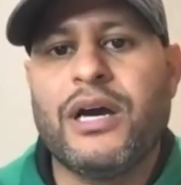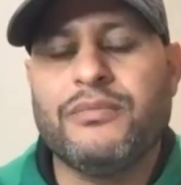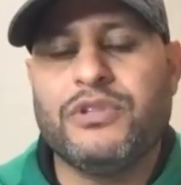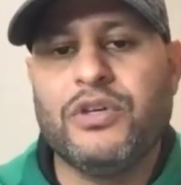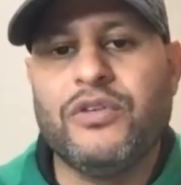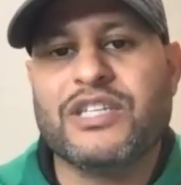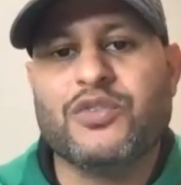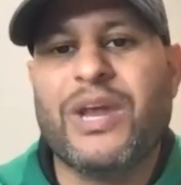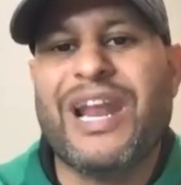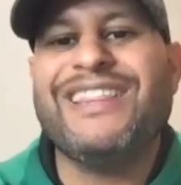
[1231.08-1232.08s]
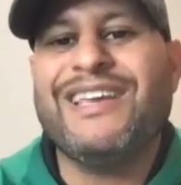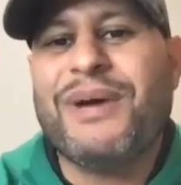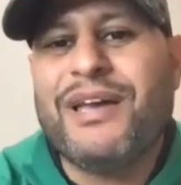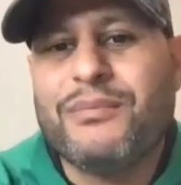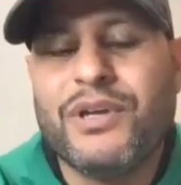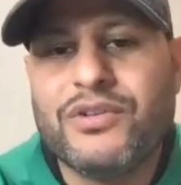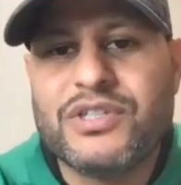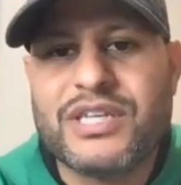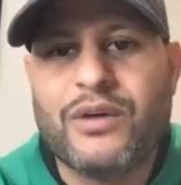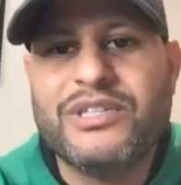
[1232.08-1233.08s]
do this because when I think about
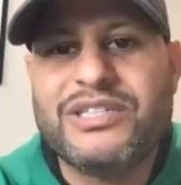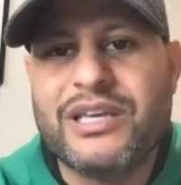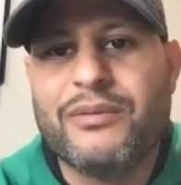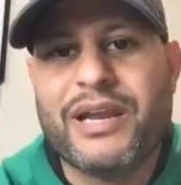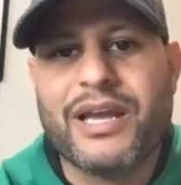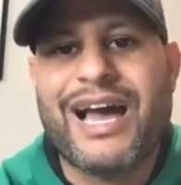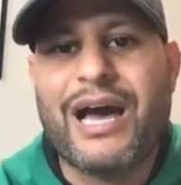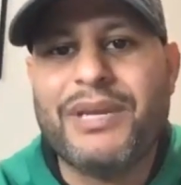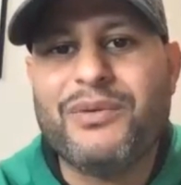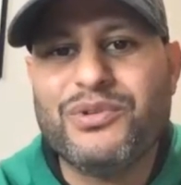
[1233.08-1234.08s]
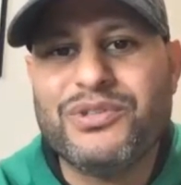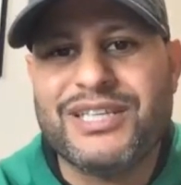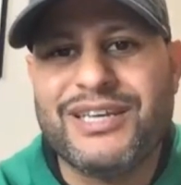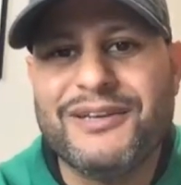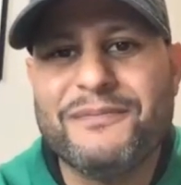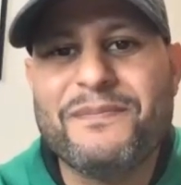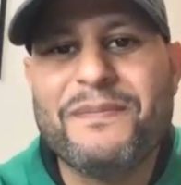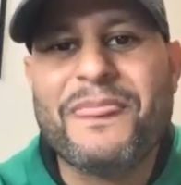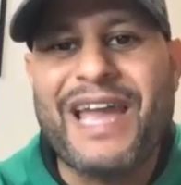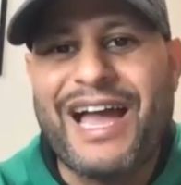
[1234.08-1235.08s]
hypnosis, I always think about a comedy routine,
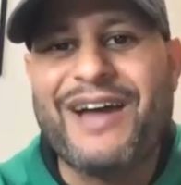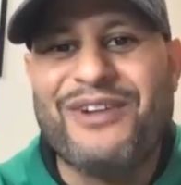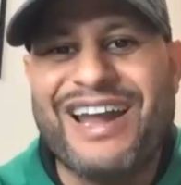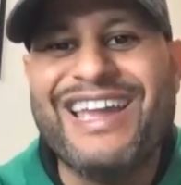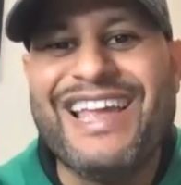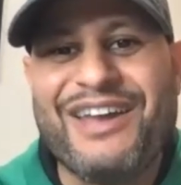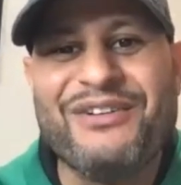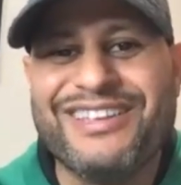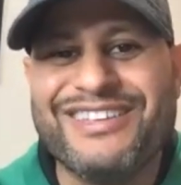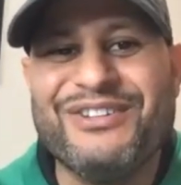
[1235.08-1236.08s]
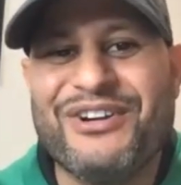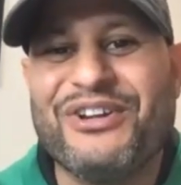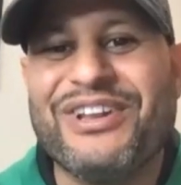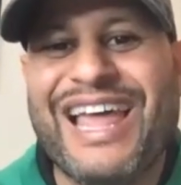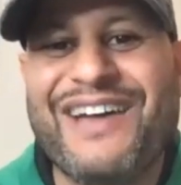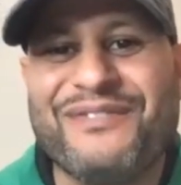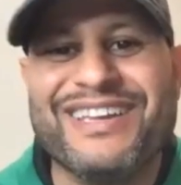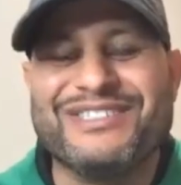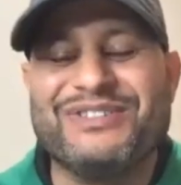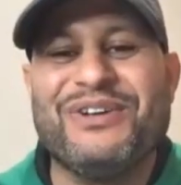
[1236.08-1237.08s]
right? You're laughing
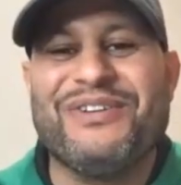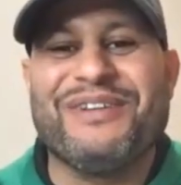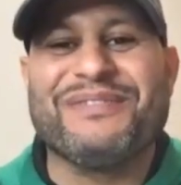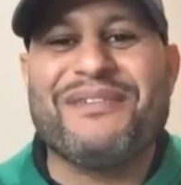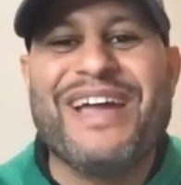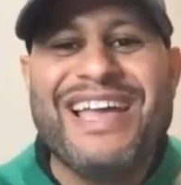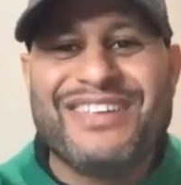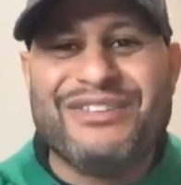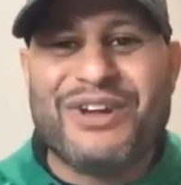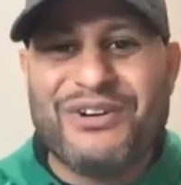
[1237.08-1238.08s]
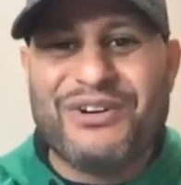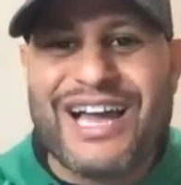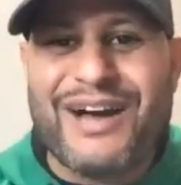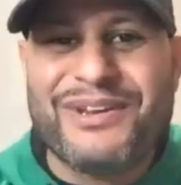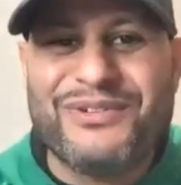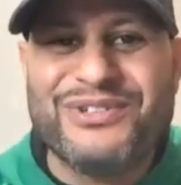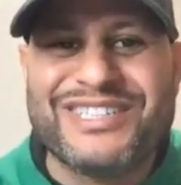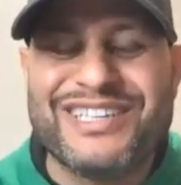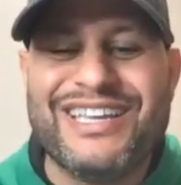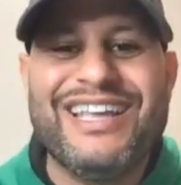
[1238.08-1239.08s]
because you know what I'm talking about. You go to a comedy
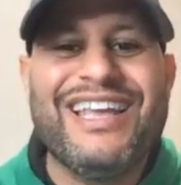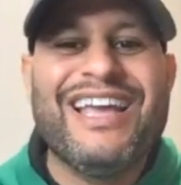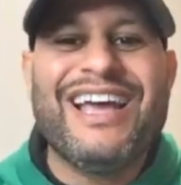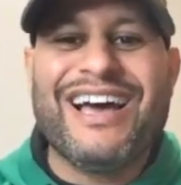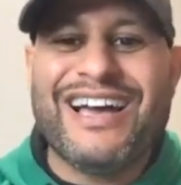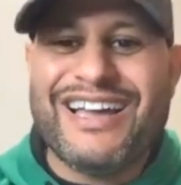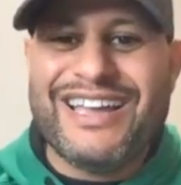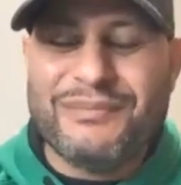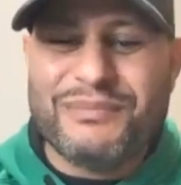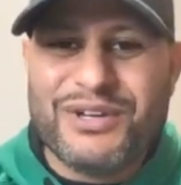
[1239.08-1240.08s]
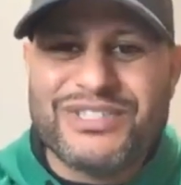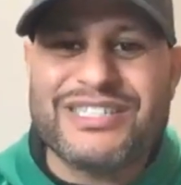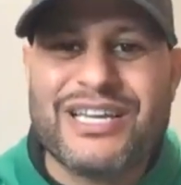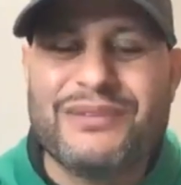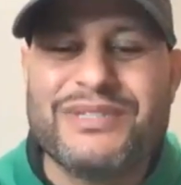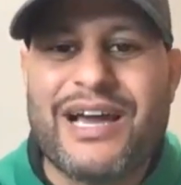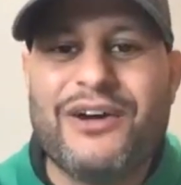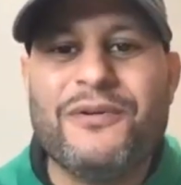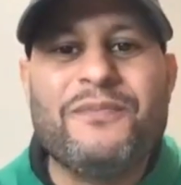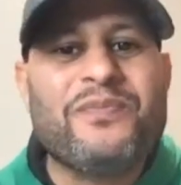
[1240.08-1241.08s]
routine, a hypnosis comes
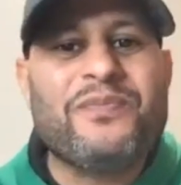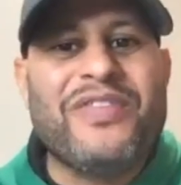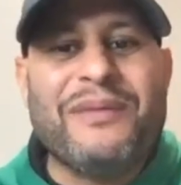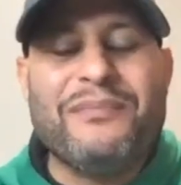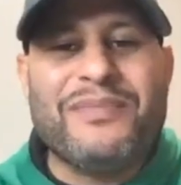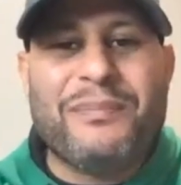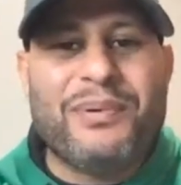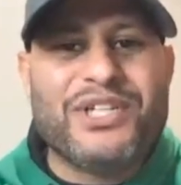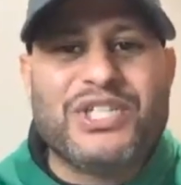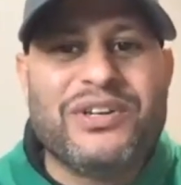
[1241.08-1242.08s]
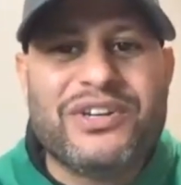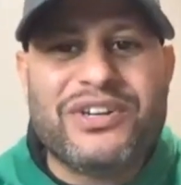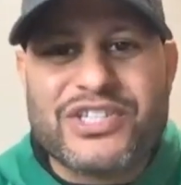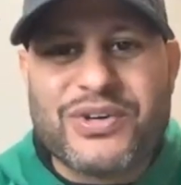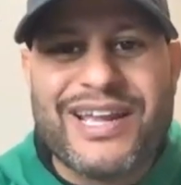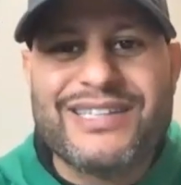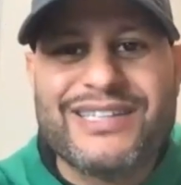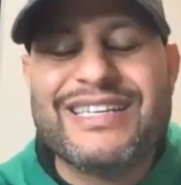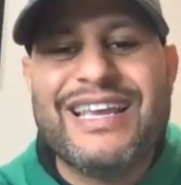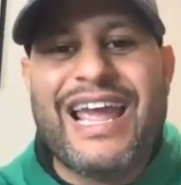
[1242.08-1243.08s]
out, they put you under a
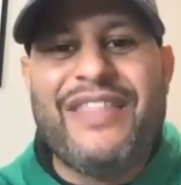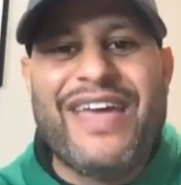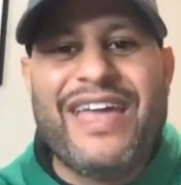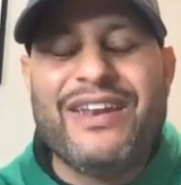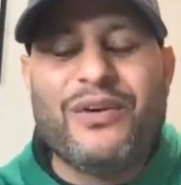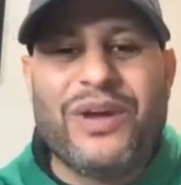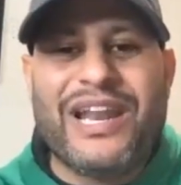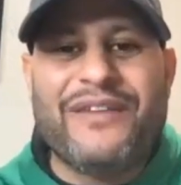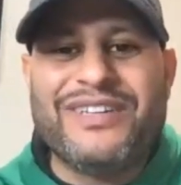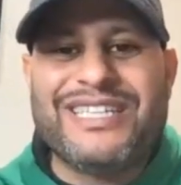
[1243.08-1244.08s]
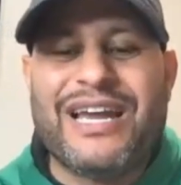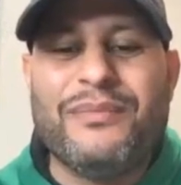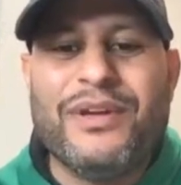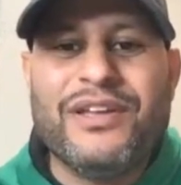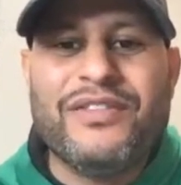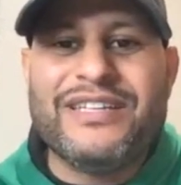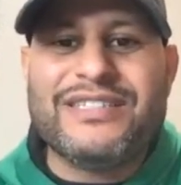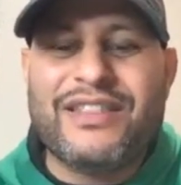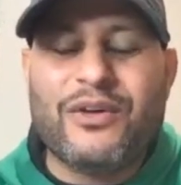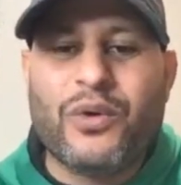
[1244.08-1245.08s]
trance. And then every time they
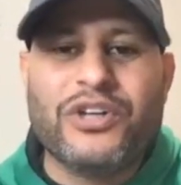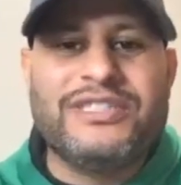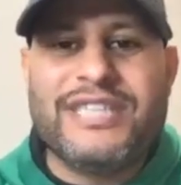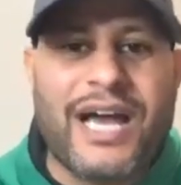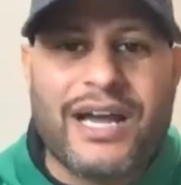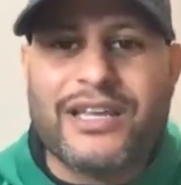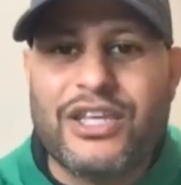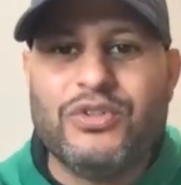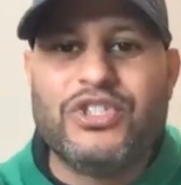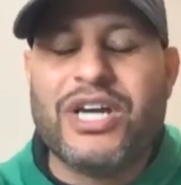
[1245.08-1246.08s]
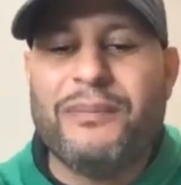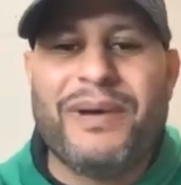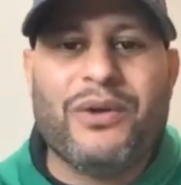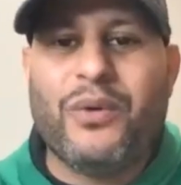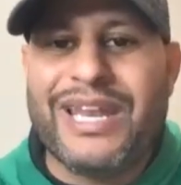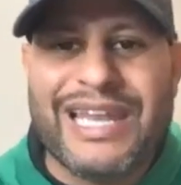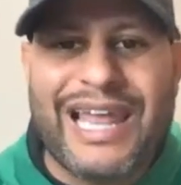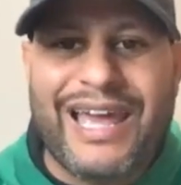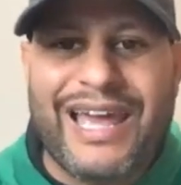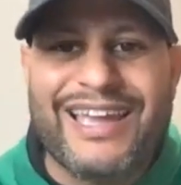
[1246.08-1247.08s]
say the word duck, you jump on one
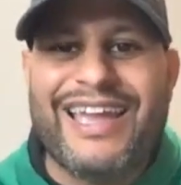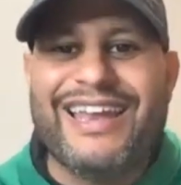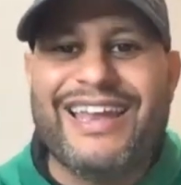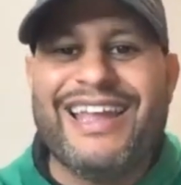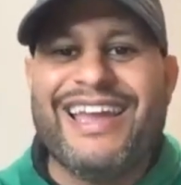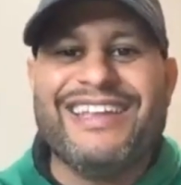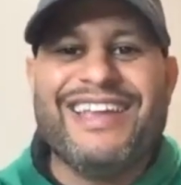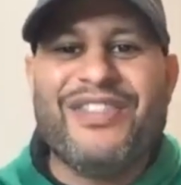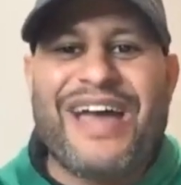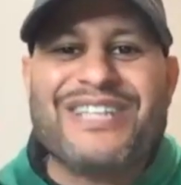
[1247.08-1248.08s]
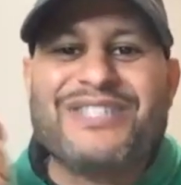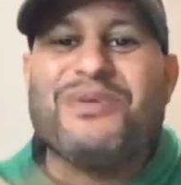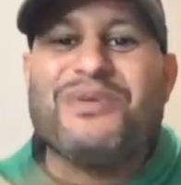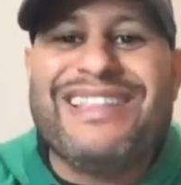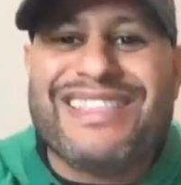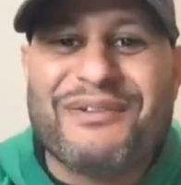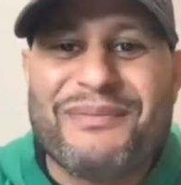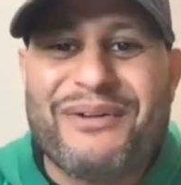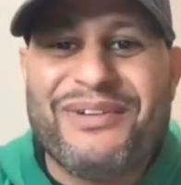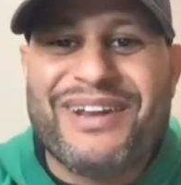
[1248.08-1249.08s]
leg. And that's what I think
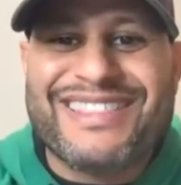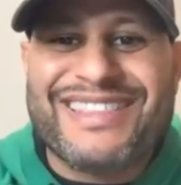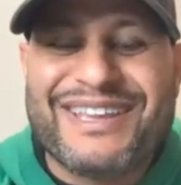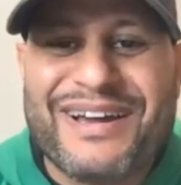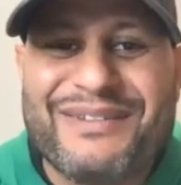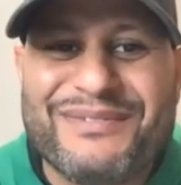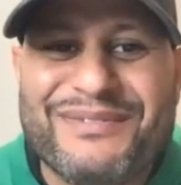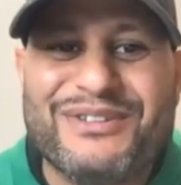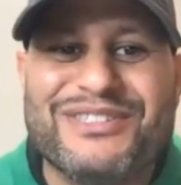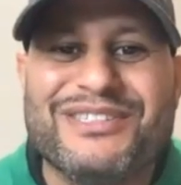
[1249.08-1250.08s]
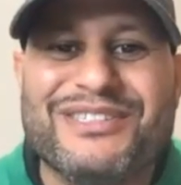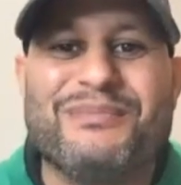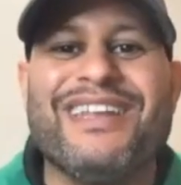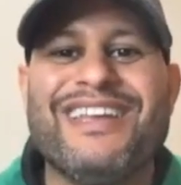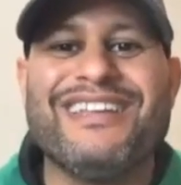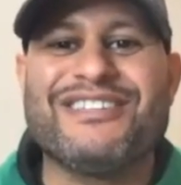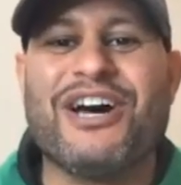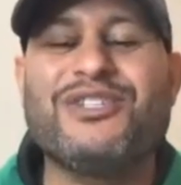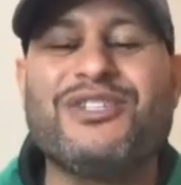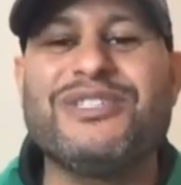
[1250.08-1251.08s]
about when I think about hypnosis. But
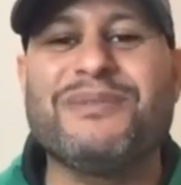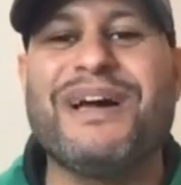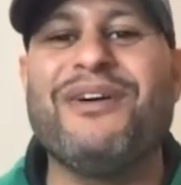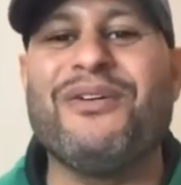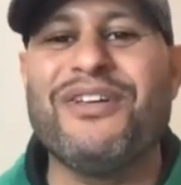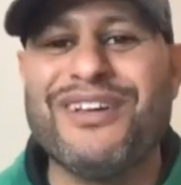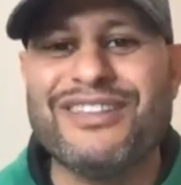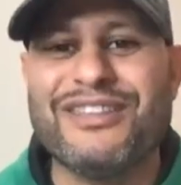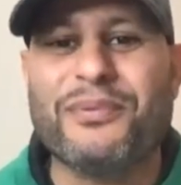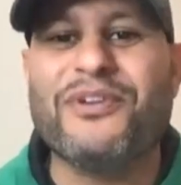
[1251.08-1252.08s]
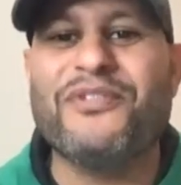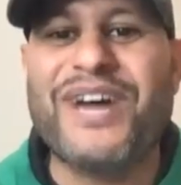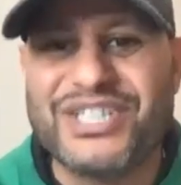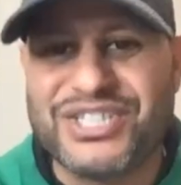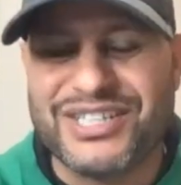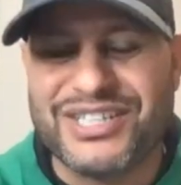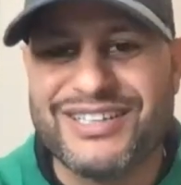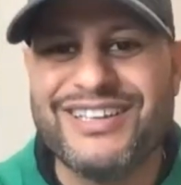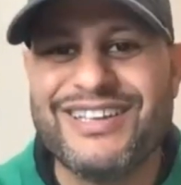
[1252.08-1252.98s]
talk to us about the profession